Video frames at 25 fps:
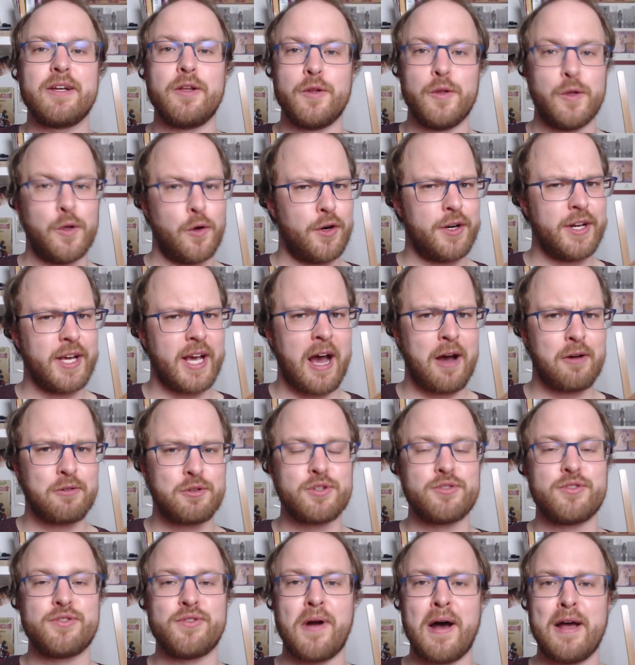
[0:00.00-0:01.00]
learning how
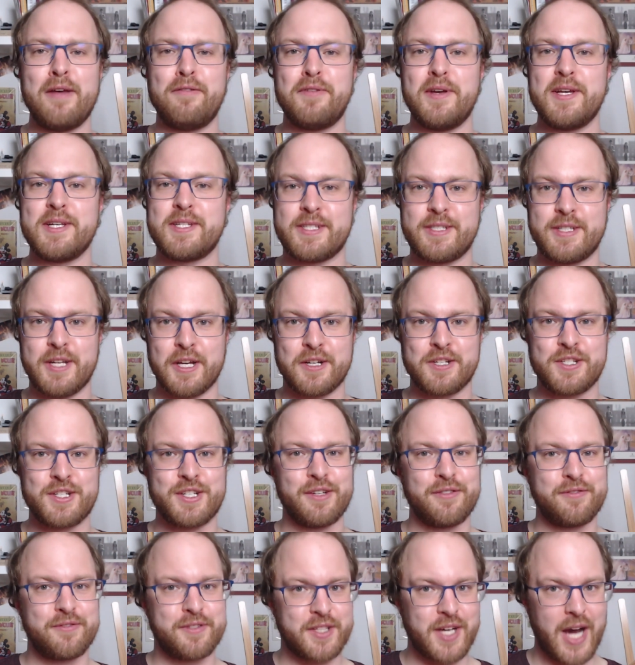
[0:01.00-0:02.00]
to drive a
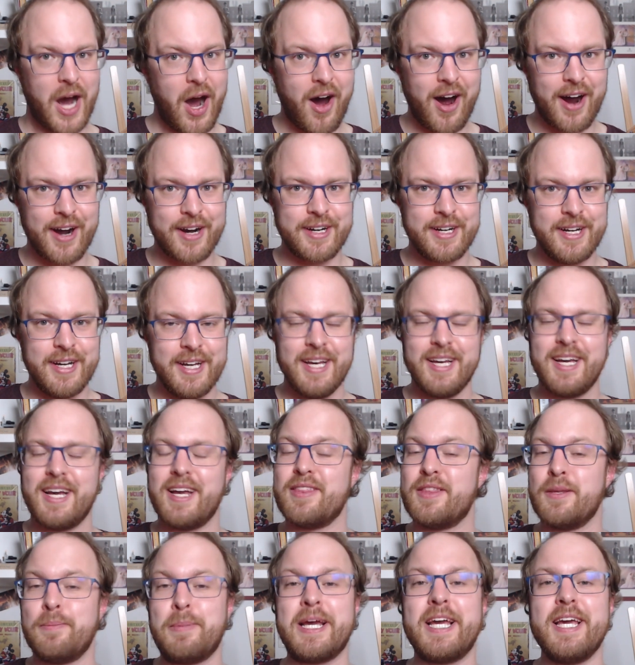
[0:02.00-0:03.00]
stick-shift car.
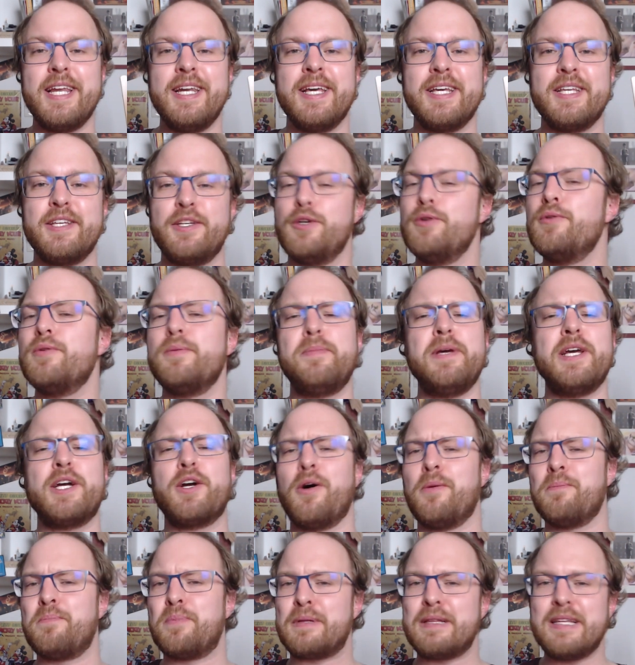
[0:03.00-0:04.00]
In the beginning, you will be
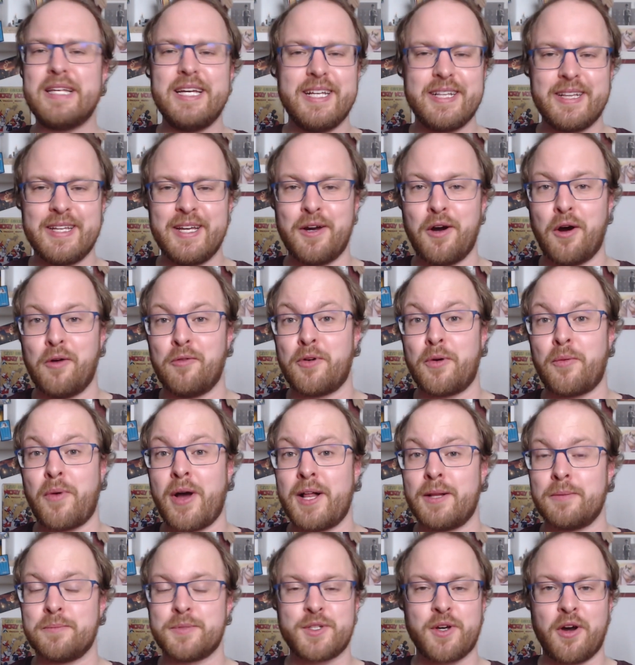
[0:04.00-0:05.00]
completely
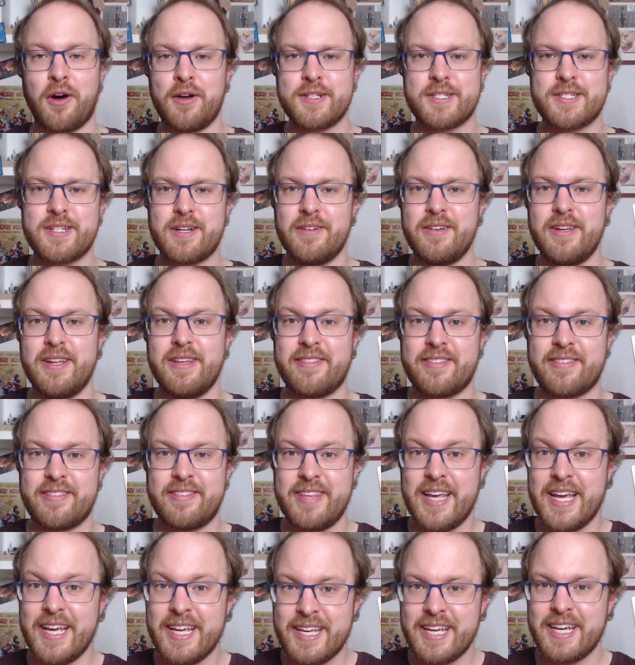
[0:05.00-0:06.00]
overwhelmed, constantly
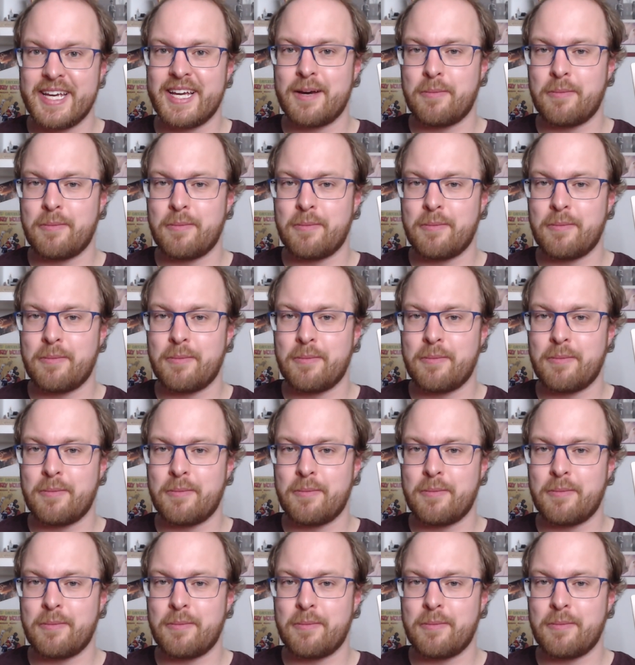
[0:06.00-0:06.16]
thinking